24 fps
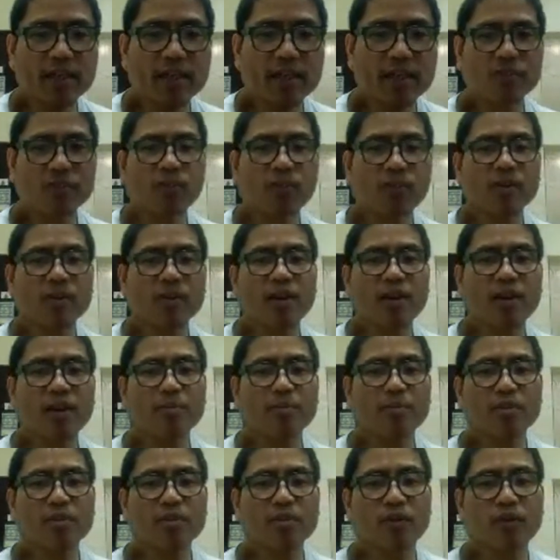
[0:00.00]
So
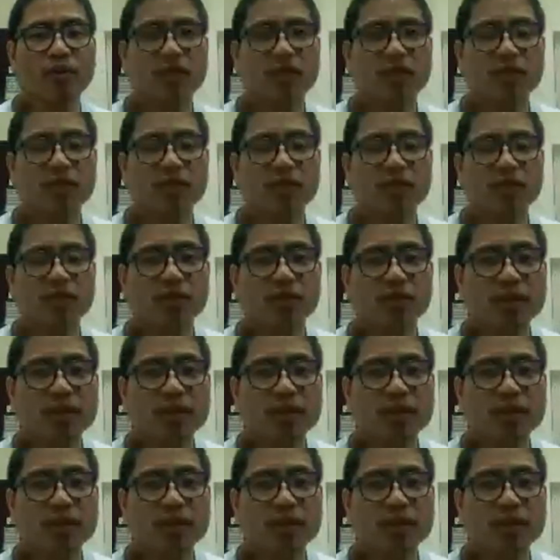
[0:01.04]
examples for this food to